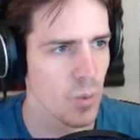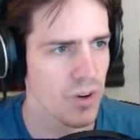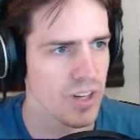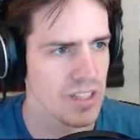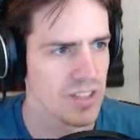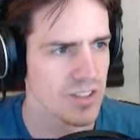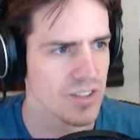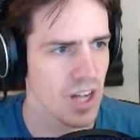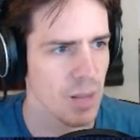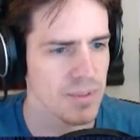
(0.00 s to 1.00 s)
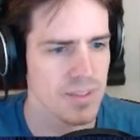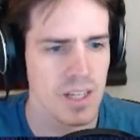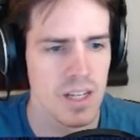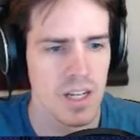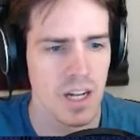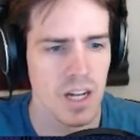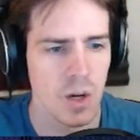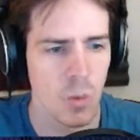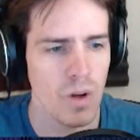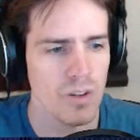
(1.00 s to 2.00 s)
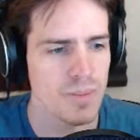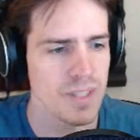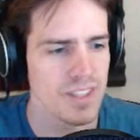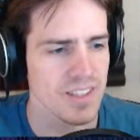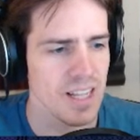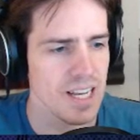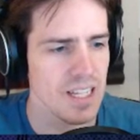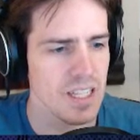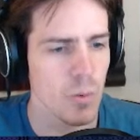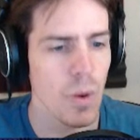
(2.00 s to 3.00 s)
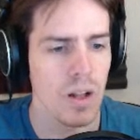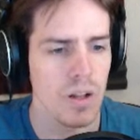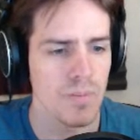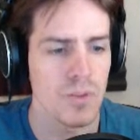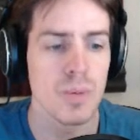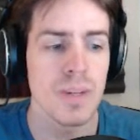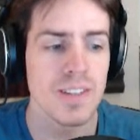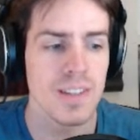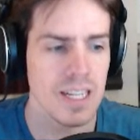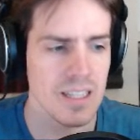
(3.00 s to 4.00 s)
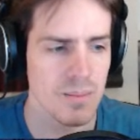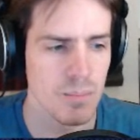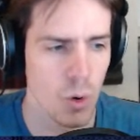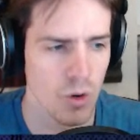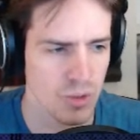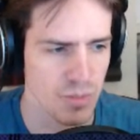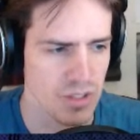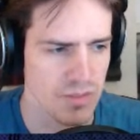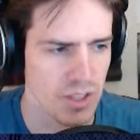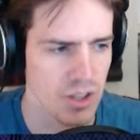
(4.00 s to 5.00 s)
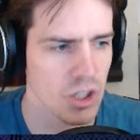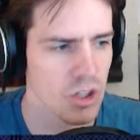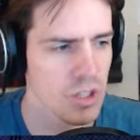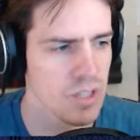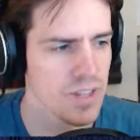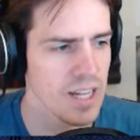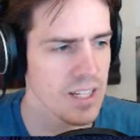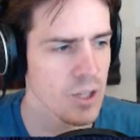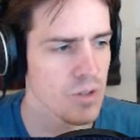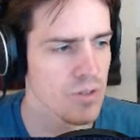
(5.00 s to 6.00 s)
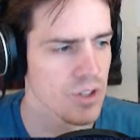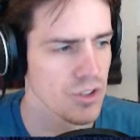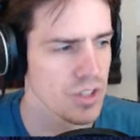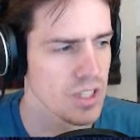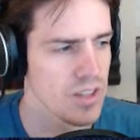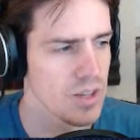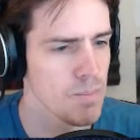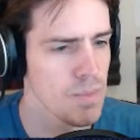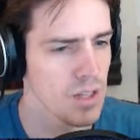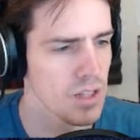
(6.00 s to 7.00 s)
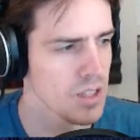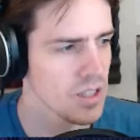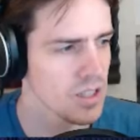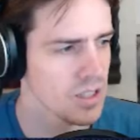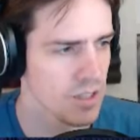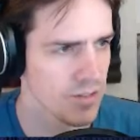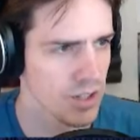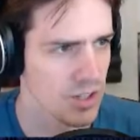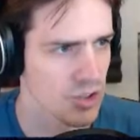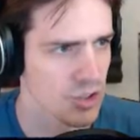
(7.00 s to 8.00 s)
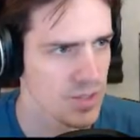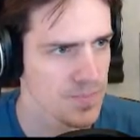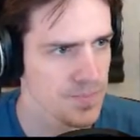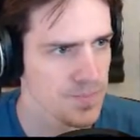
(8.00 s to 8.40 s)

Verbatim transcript: where England stops. Uh, well, to be slightly, well, to be slightly more specific, the girl lived at a university in the middle of the country.